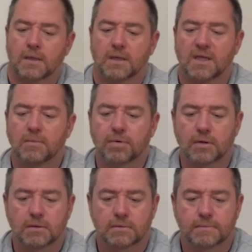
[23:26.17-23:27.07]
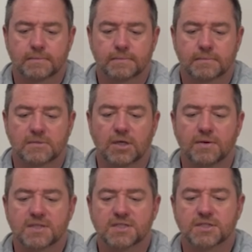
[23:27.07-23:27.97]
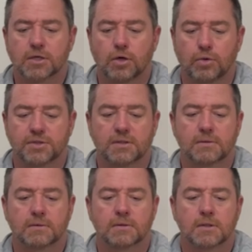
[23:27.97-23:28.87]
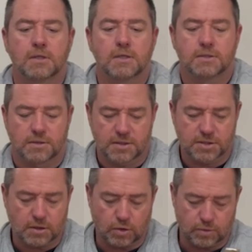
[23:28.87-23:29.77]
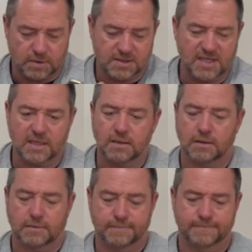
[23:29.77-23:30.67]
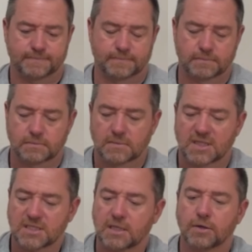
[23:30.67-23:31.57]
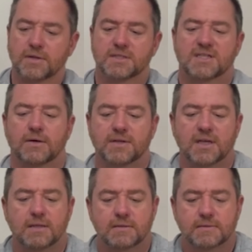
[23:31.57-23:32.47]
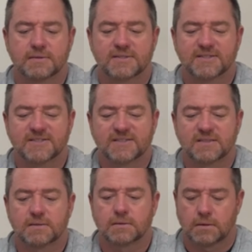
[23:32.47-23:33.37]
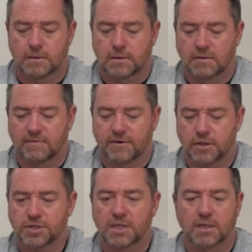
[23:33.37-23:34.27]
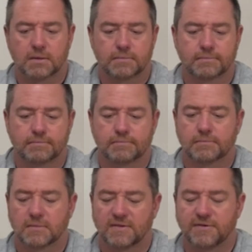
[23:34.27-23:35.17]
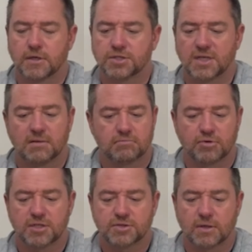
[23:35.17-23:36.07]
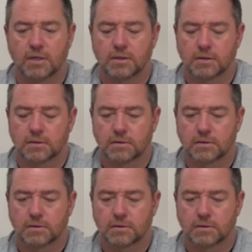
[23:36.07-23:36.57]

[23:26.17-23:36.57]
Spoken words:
Kimber, no, this is a Colt. So this is a Colt. Let's take a look. Let's unload it and see how it did. Functioning, pretty strong,